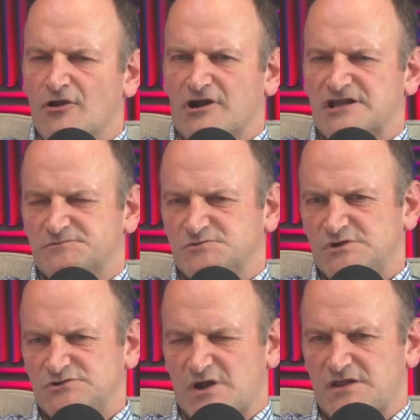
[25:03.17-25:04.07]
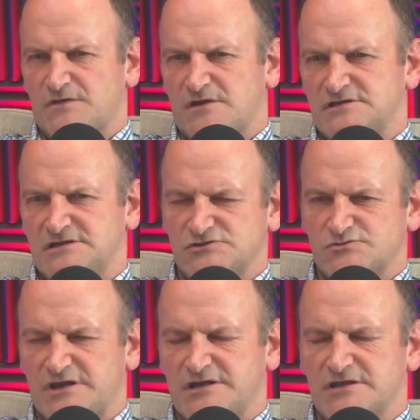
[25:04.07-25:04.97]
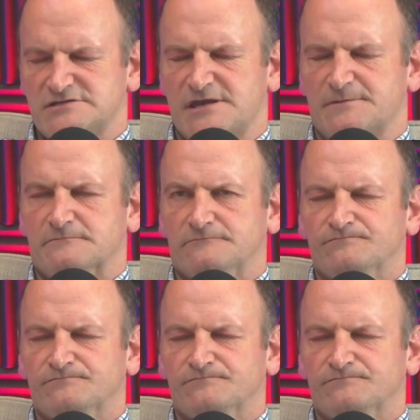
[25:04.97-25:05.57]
progress between 2013 and 2019.